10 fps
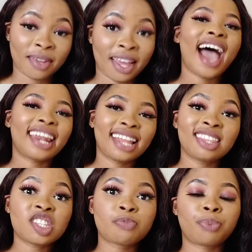And
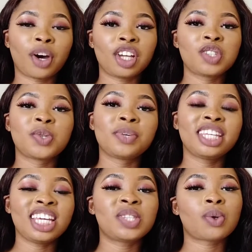at this point, you
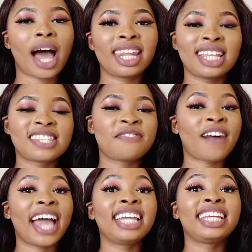will need to
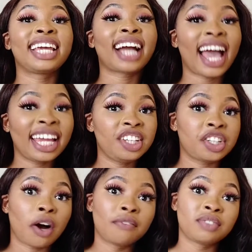identify the kind
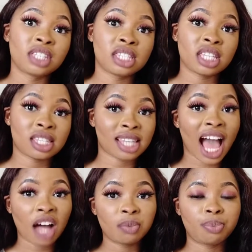of disease
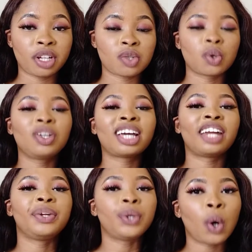outbreak so you
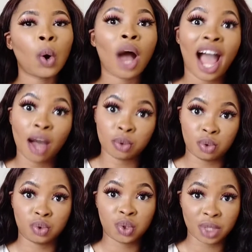can know how
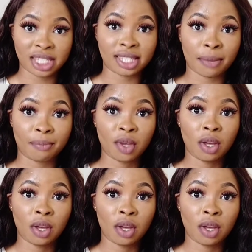to treat them.